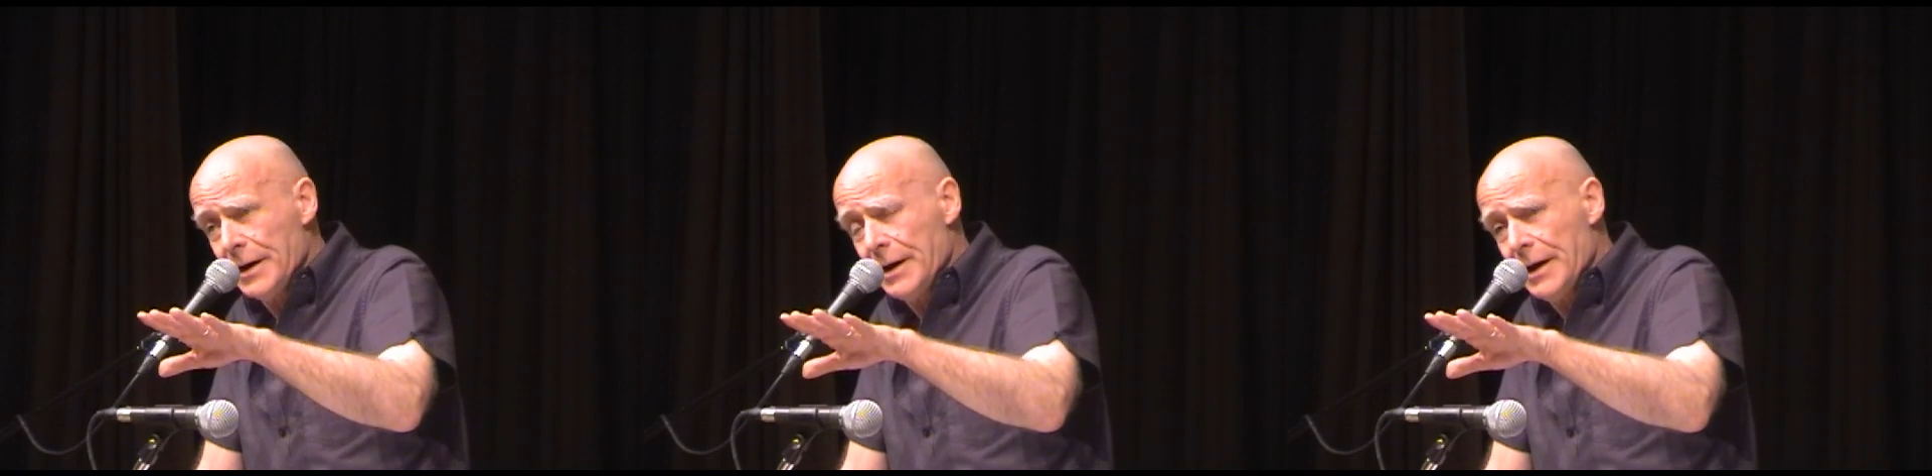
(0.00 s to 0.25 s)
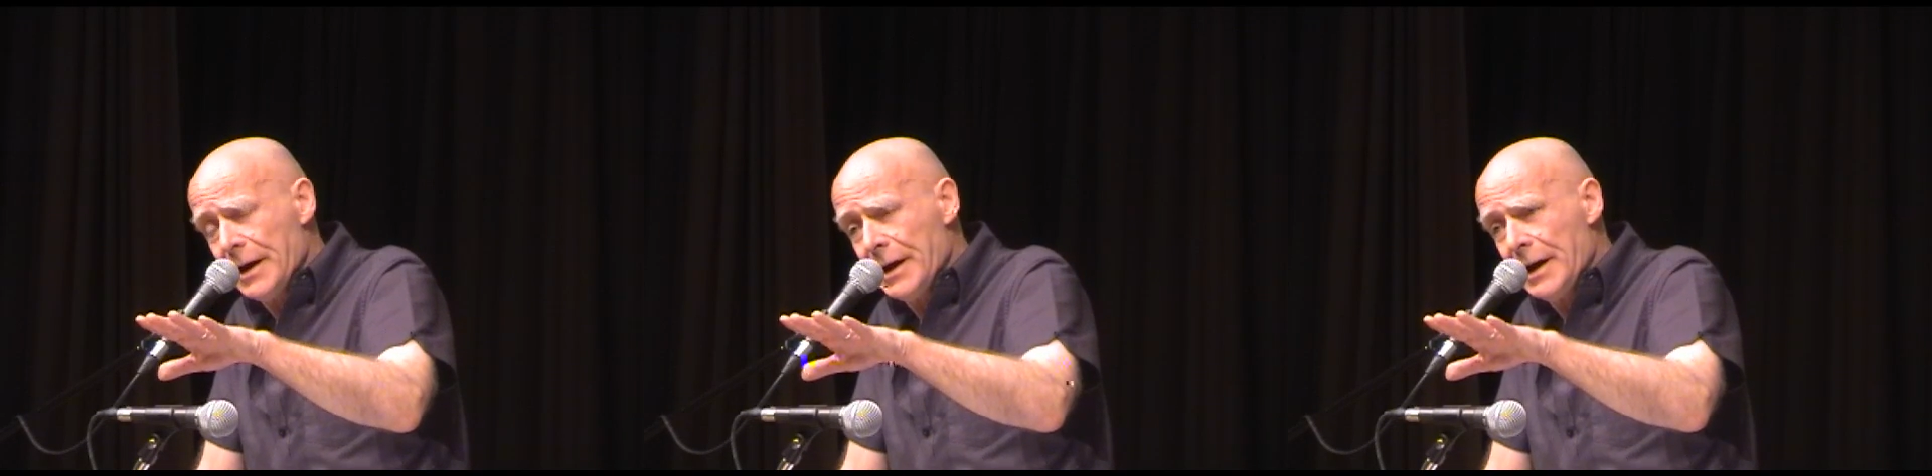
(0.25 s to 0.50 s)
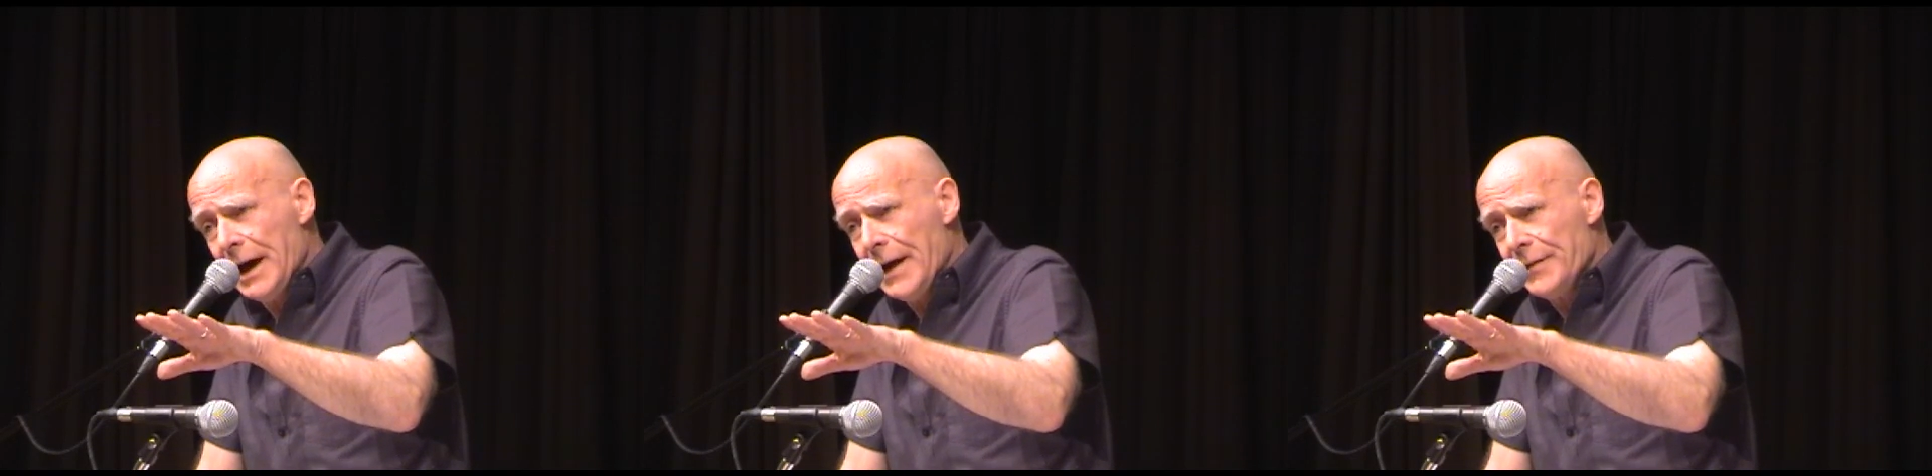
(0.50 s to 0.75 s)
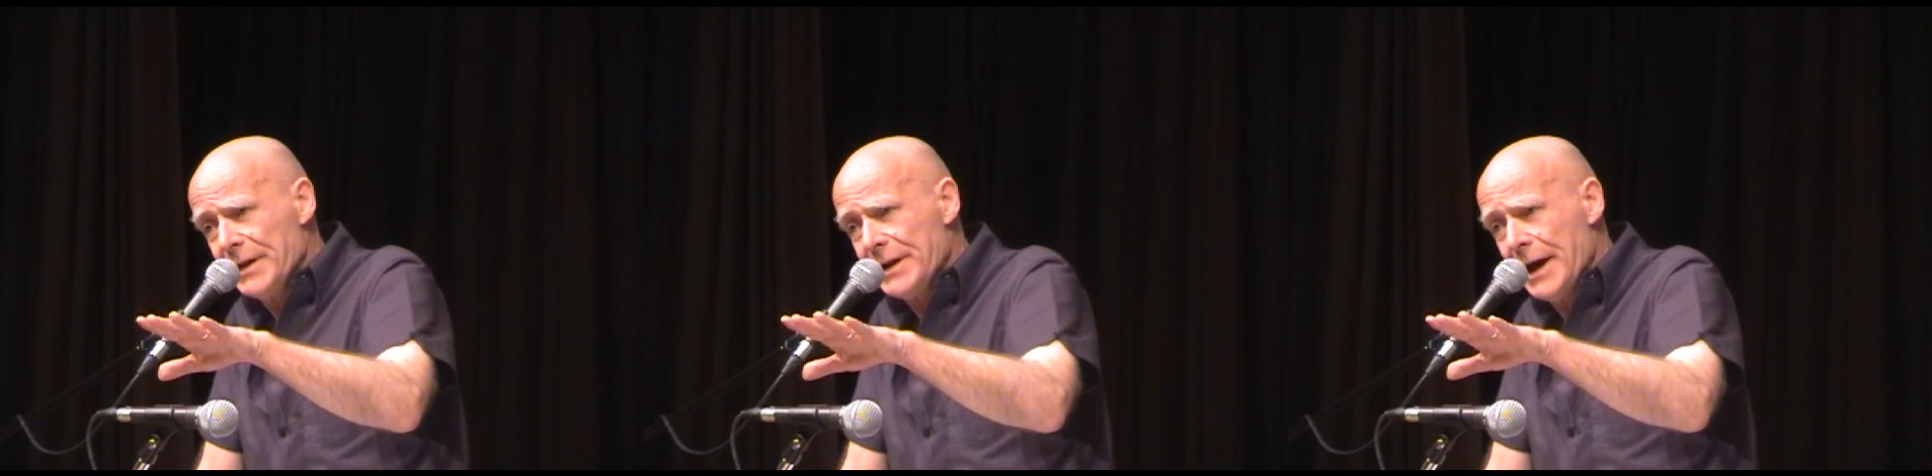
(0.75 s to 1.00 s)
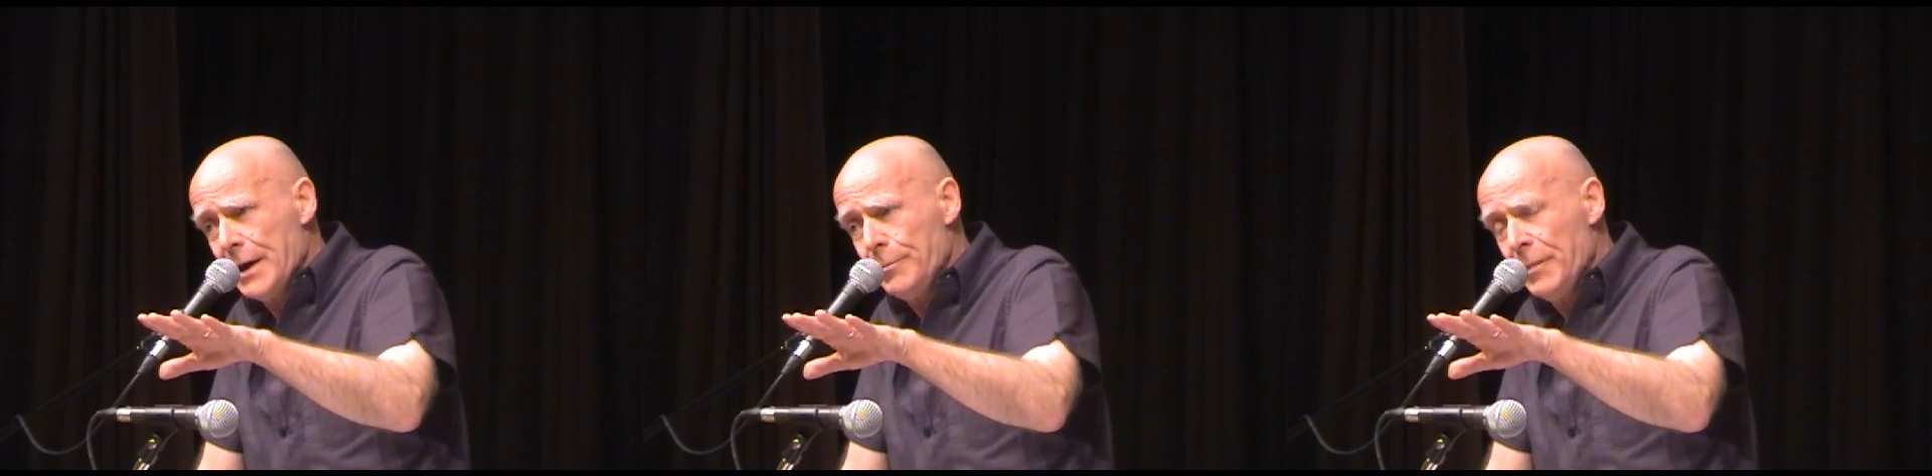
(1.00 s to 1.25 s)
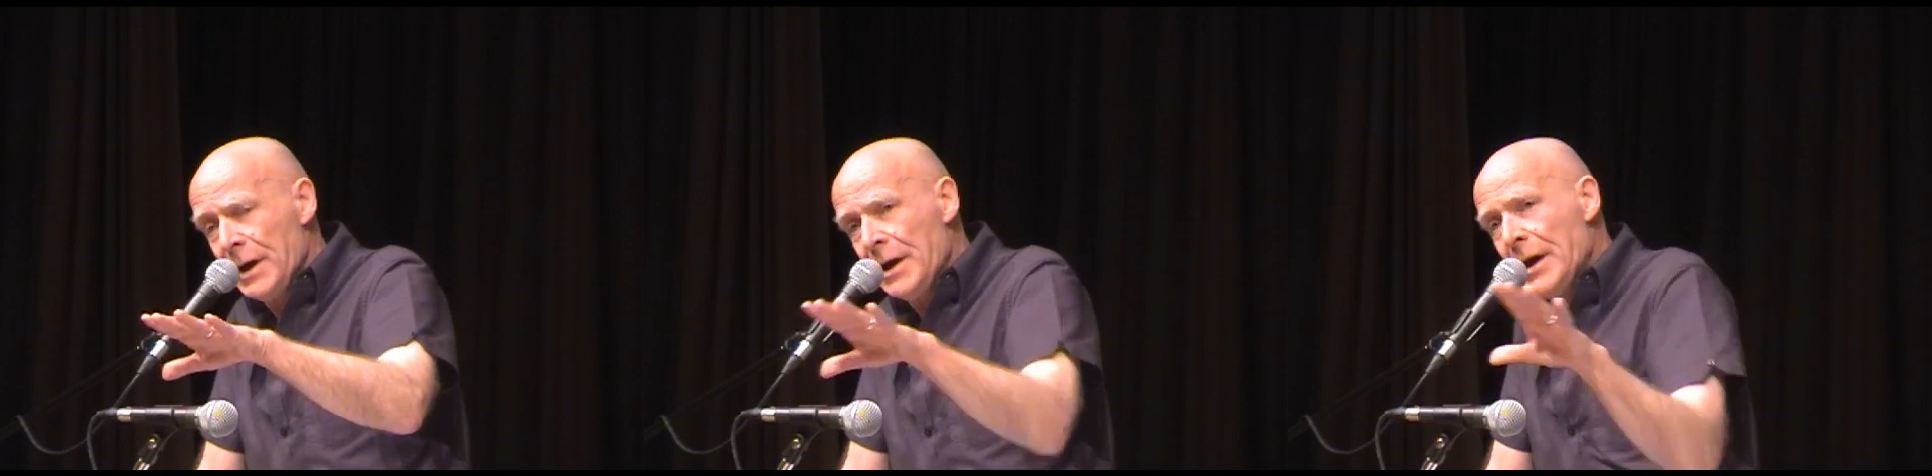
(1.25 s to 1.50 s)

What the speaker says: at the time.